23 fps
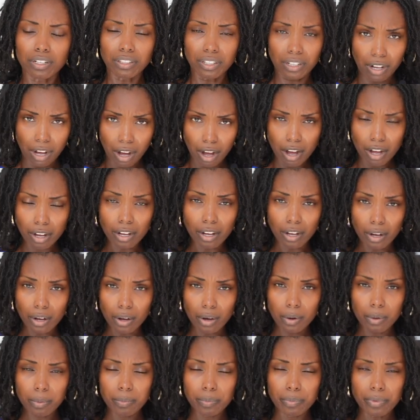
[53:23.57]
the
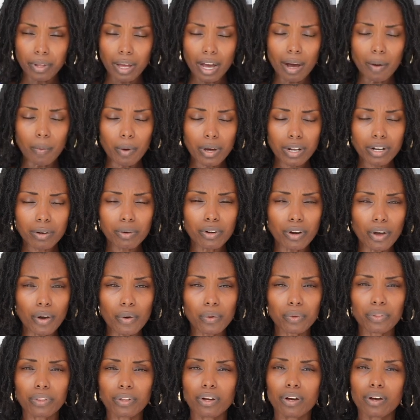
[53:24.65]
Congo. I want to
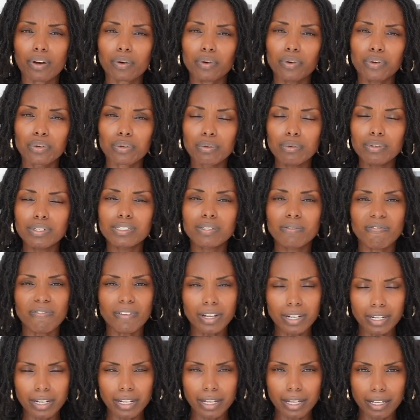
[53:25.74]
know though, who is
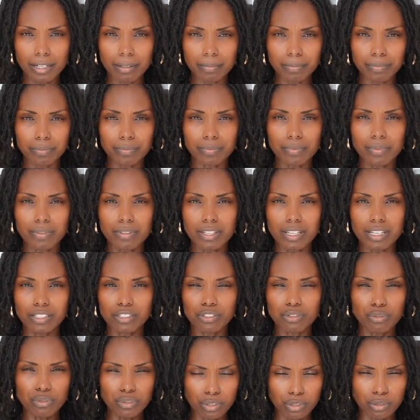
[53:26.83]
funding these
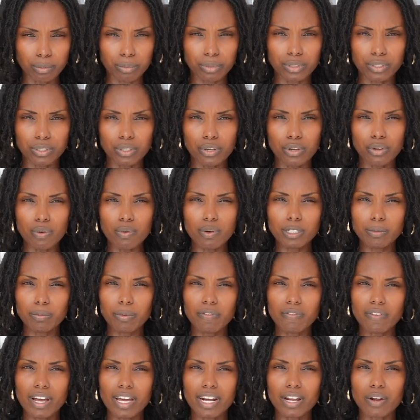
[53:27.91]
groups? Who is
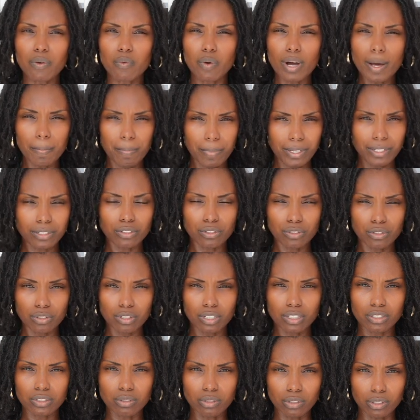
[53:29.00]
providing weapons to
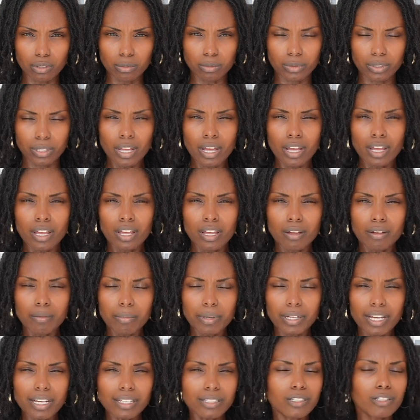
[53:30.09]
these groups?
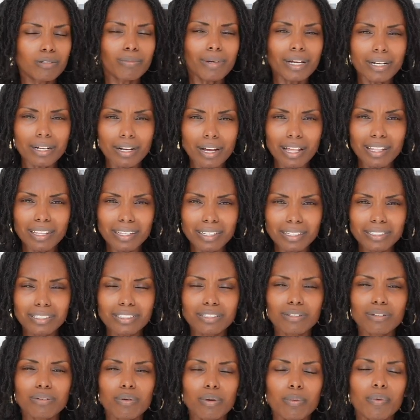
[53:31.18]
because to my knowledge,
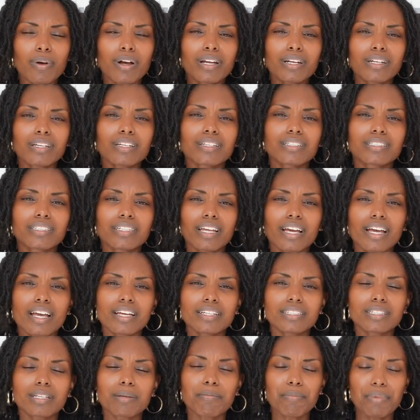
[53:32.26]
Rwanda is
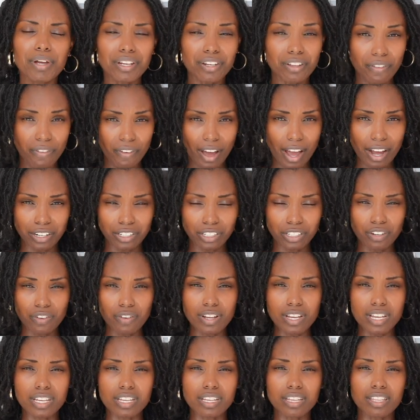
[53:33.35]
not
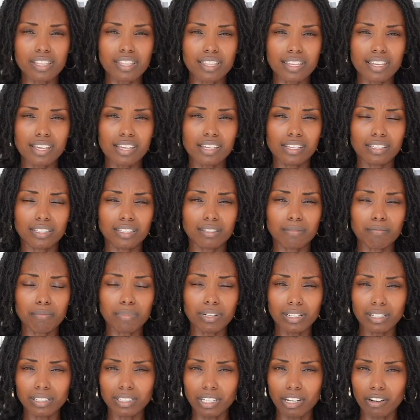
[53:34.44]
manufacturing these
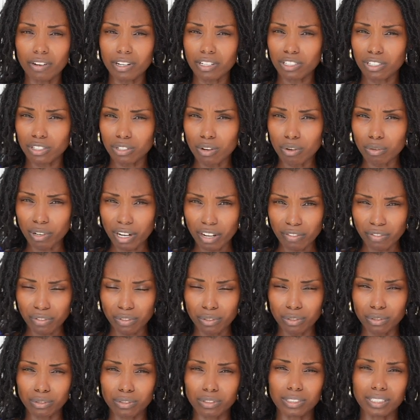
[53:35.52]
military assault
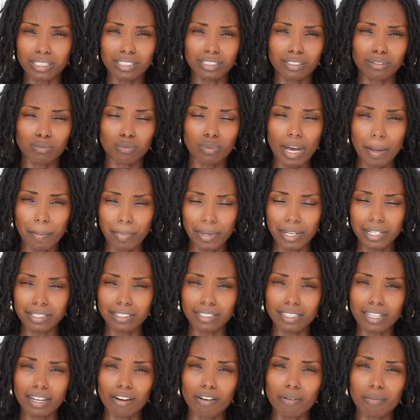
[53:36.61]
rifles, these
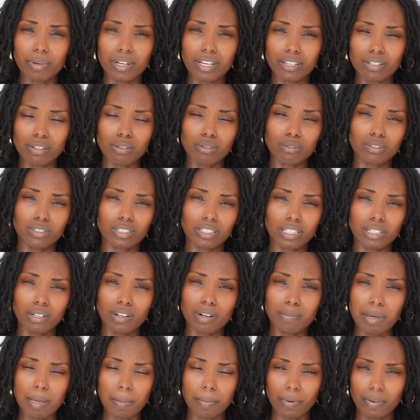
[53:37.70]
weapons that are being used to kill
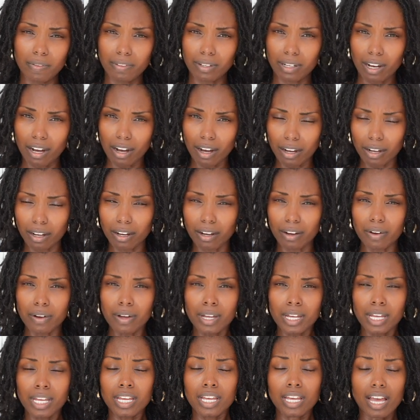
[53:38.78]
the people of the Congo.
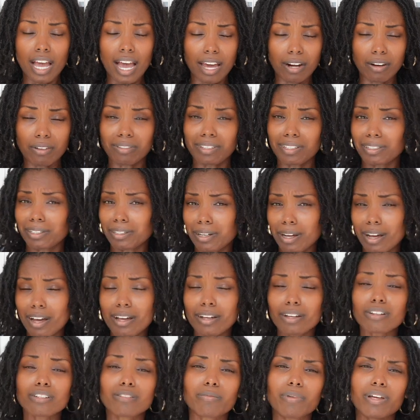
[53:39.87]
I don't think the
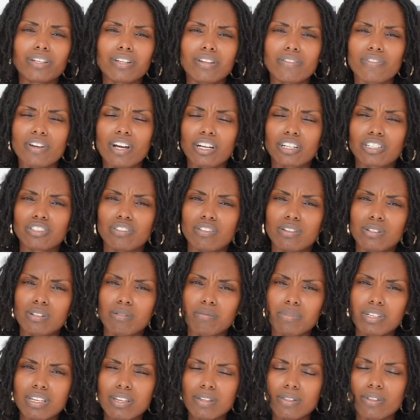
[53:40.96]
Congo is manufacturing
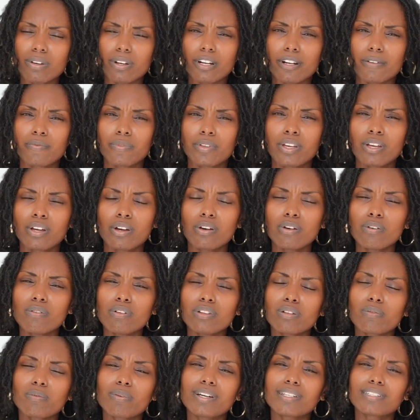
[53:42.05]
them either. Who are
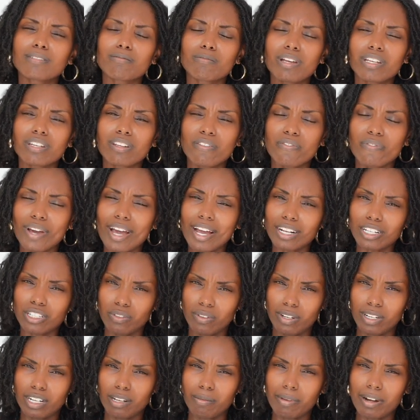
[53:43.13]
the ones
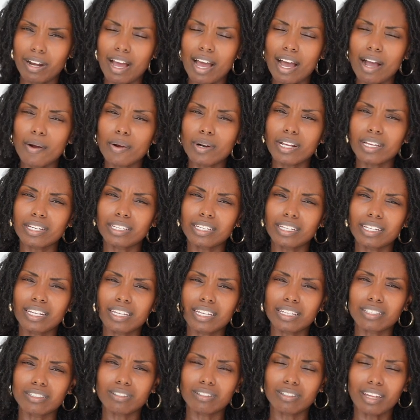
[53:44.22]
manufacturing them, and how are they
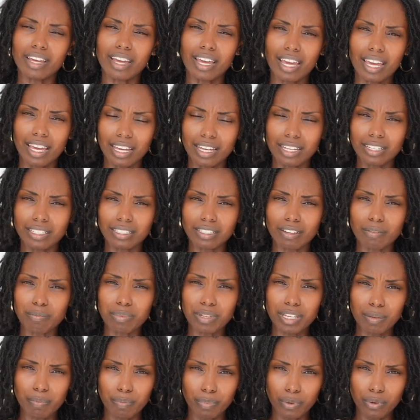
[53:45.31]
getting into the hands of
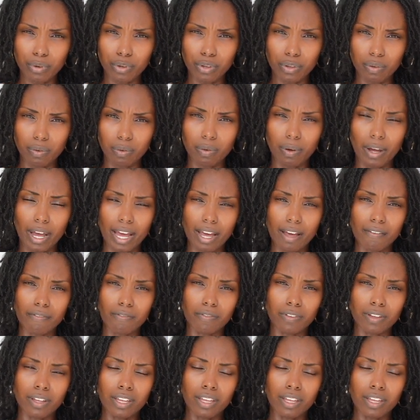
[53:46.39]
people who have